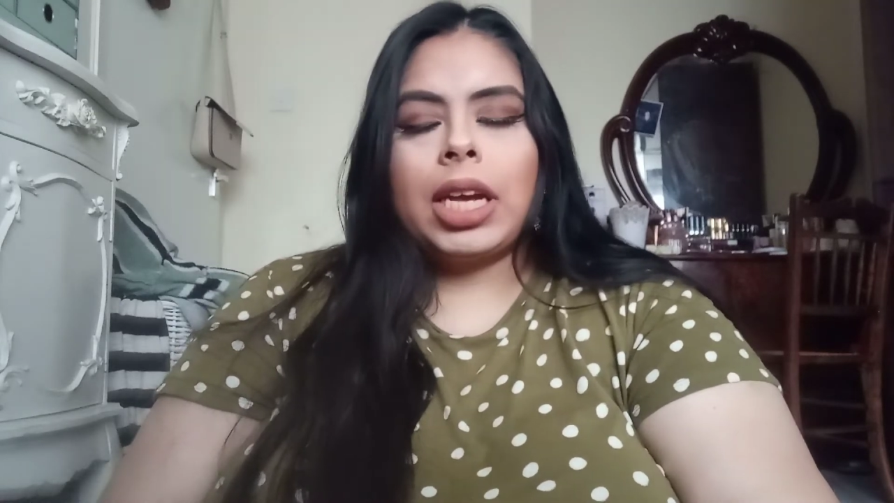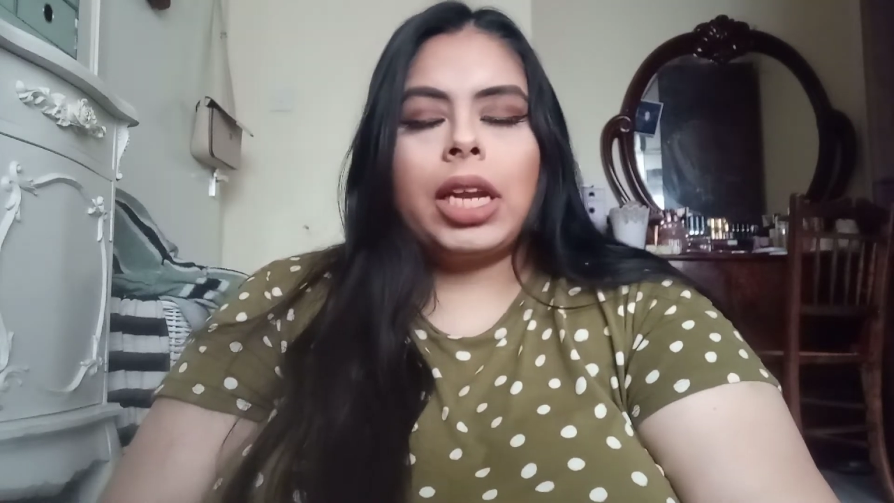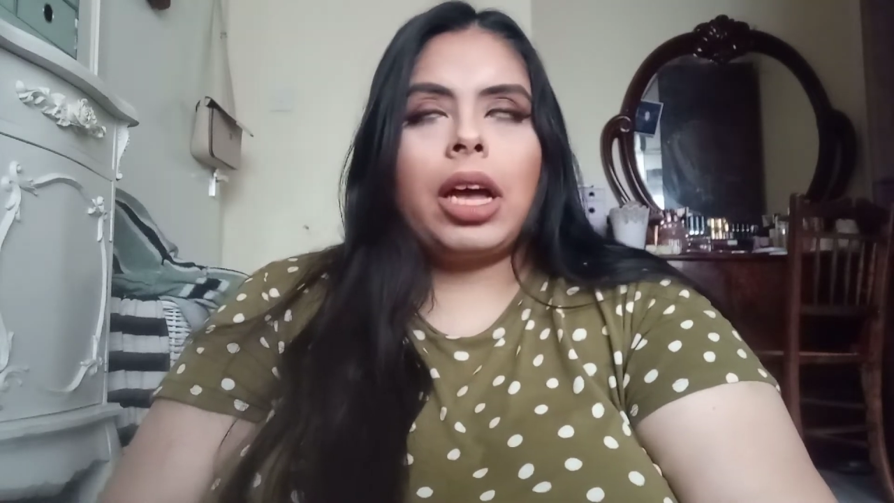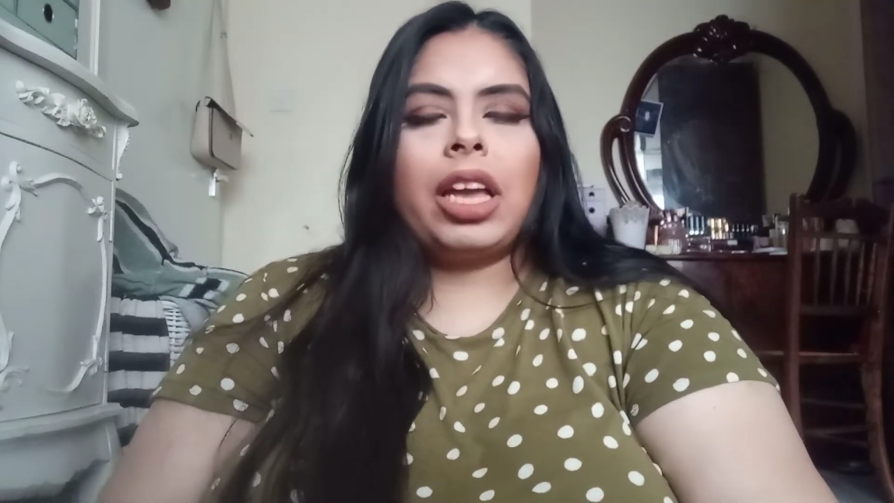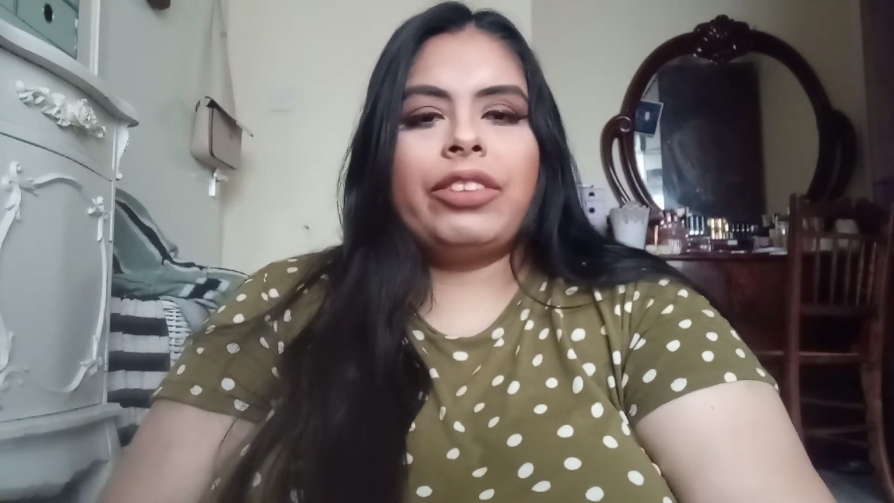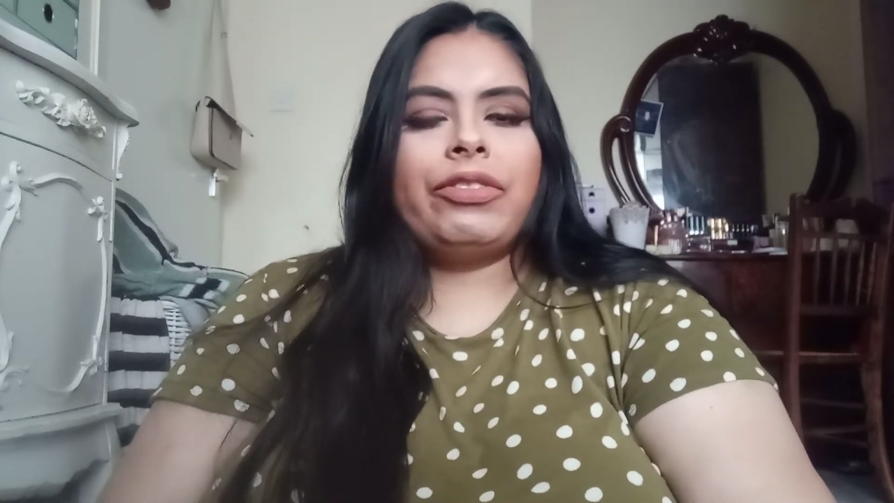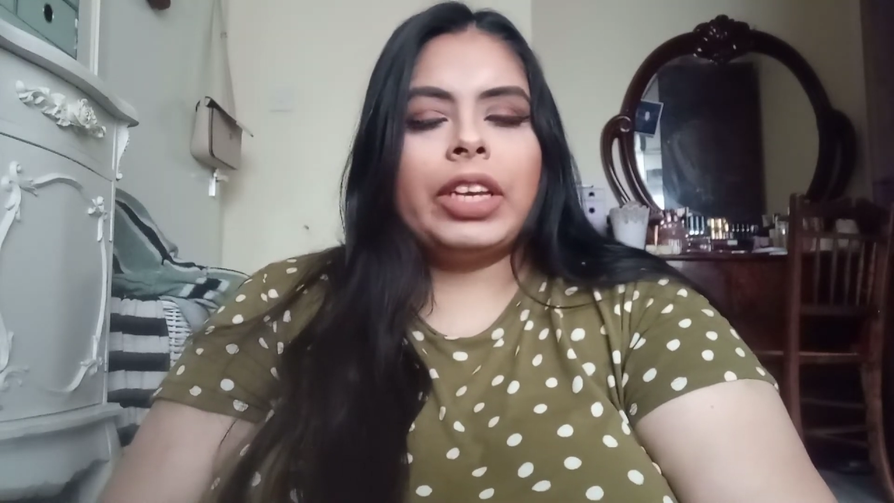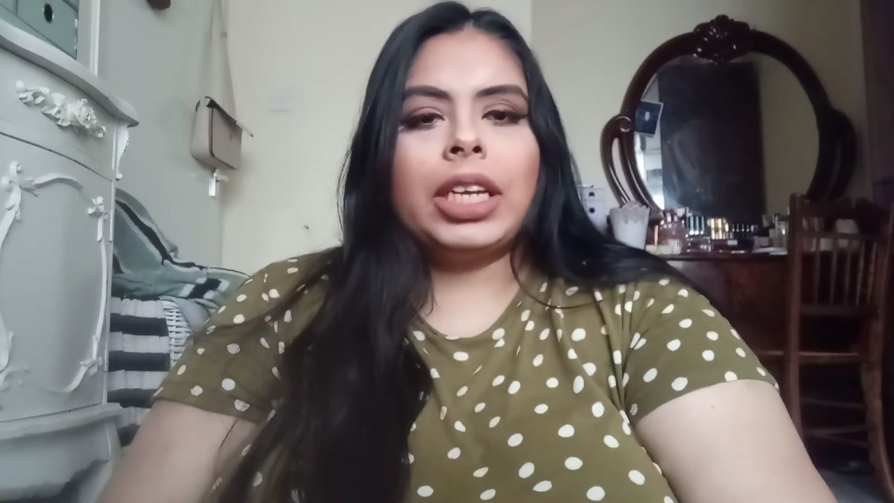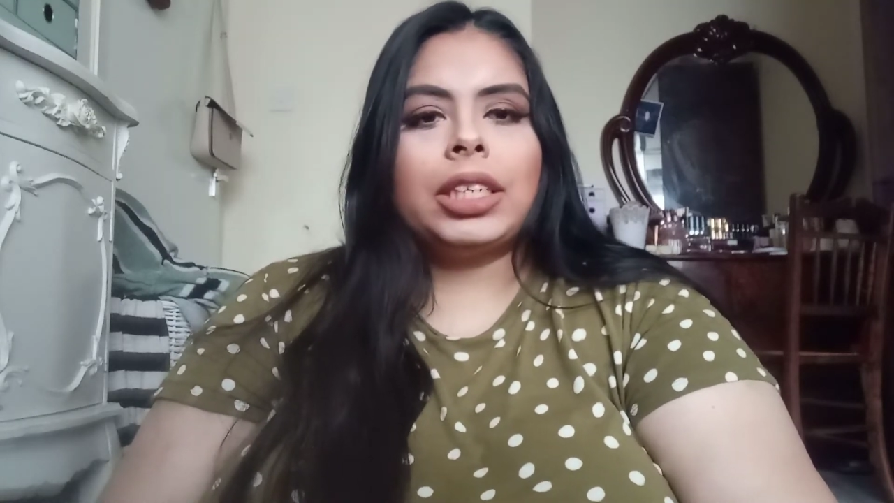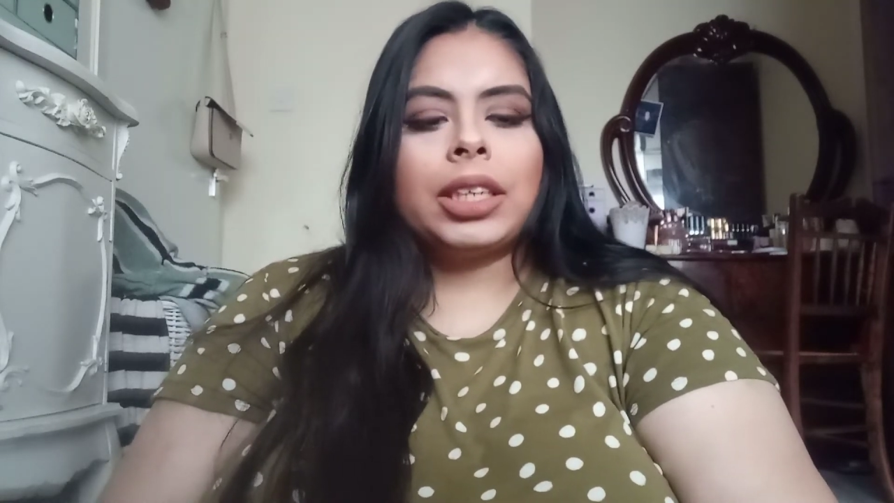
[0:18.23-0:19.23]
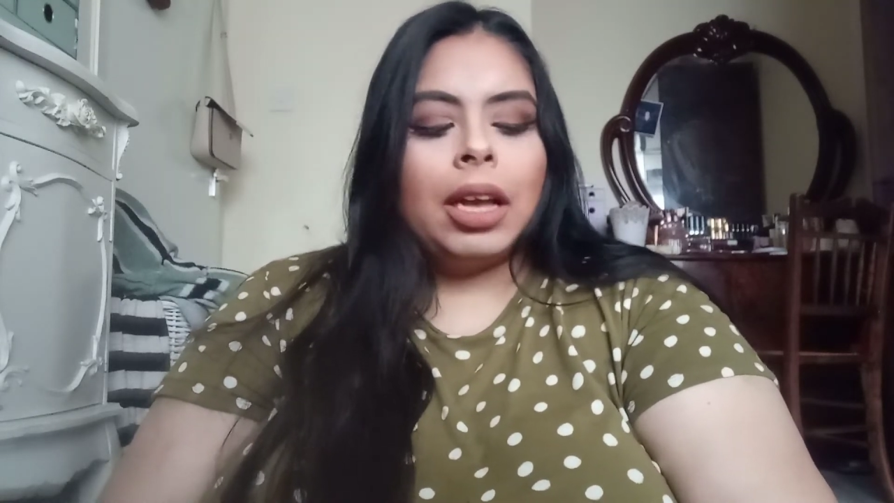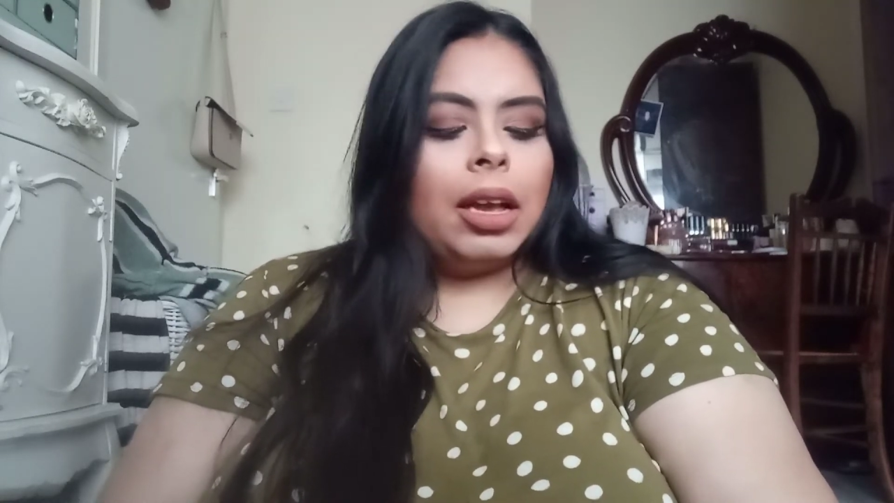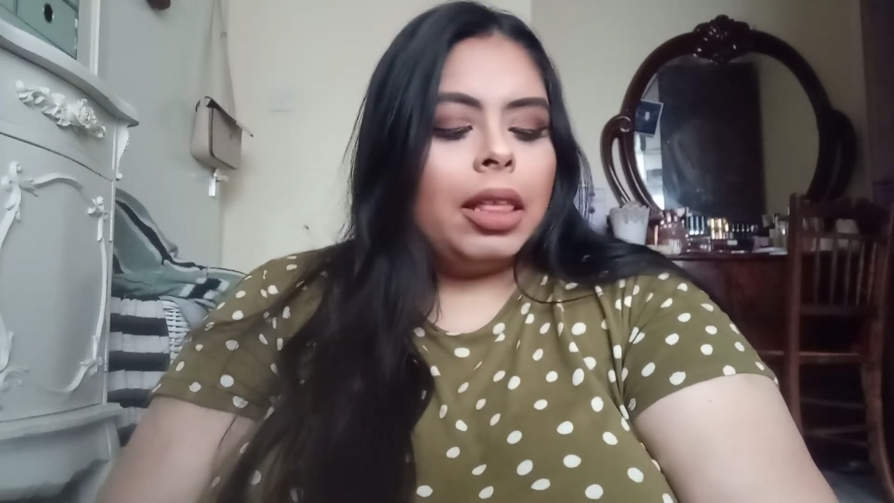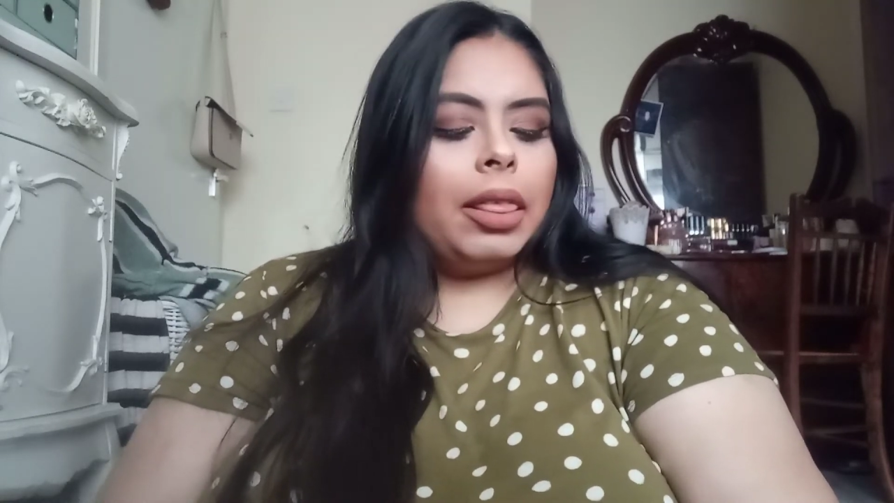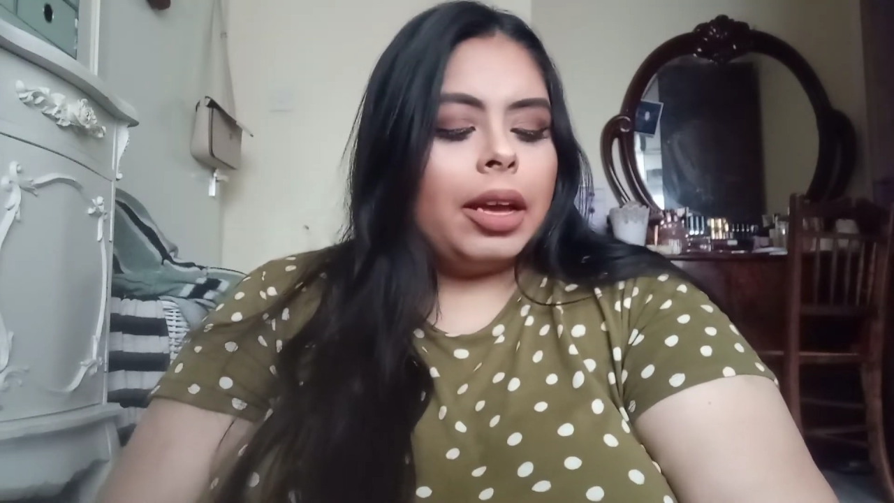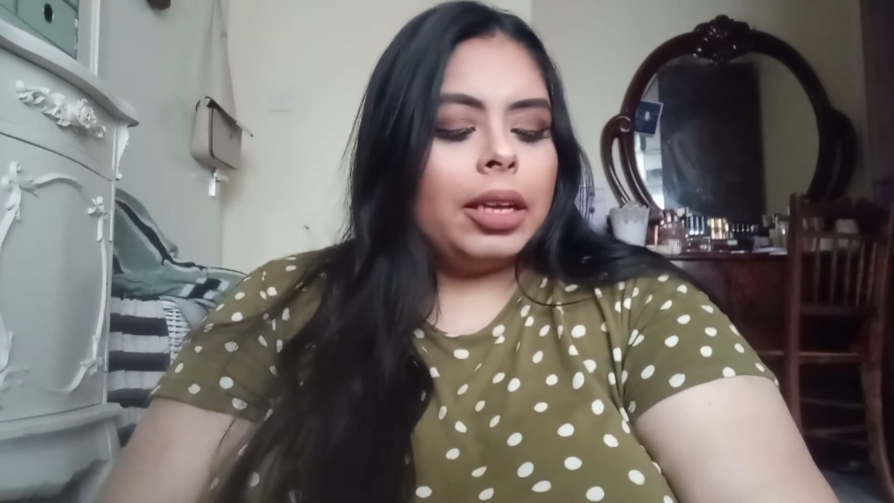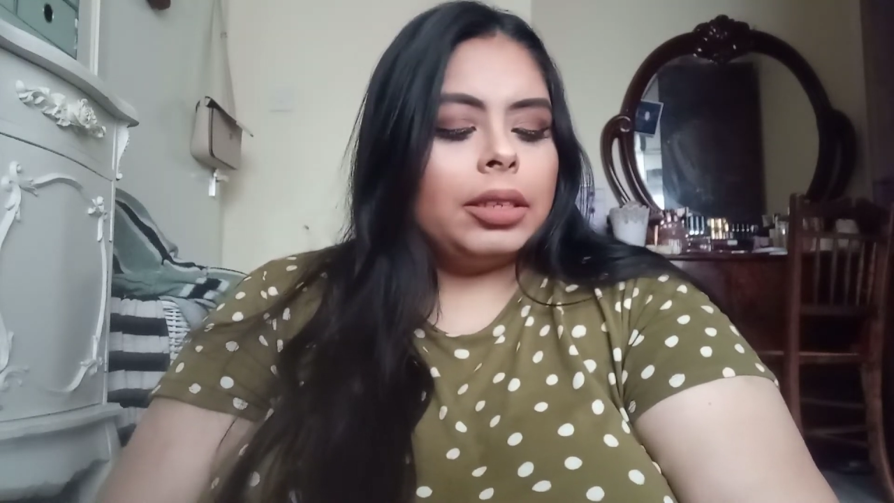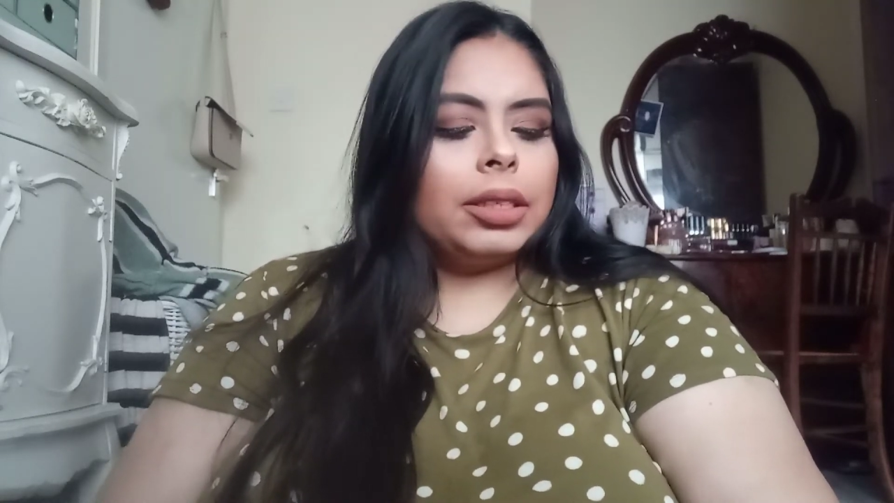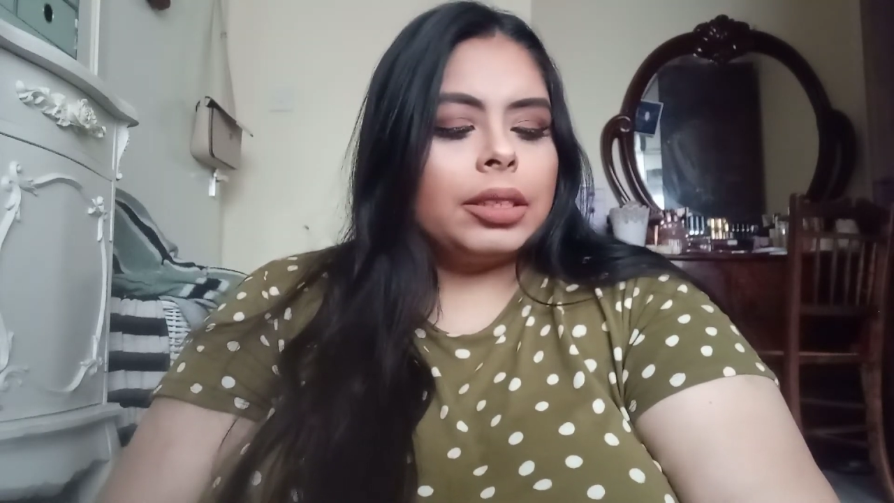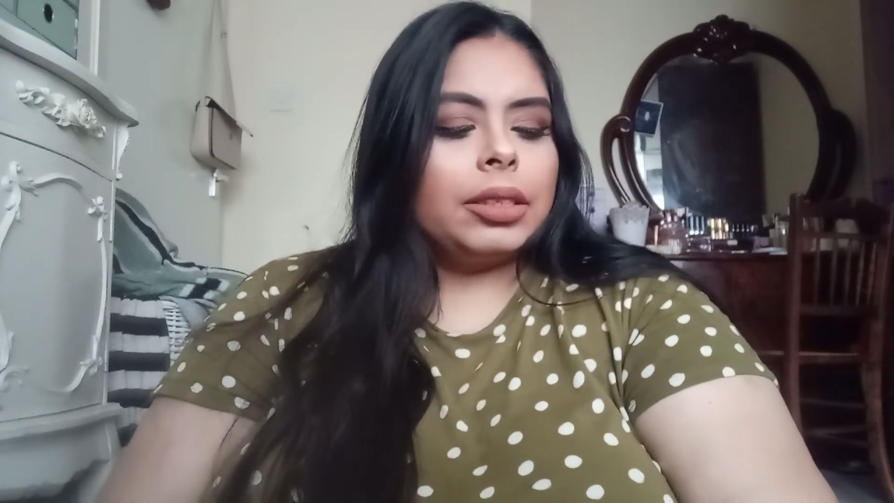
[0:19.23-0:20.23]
and I figured that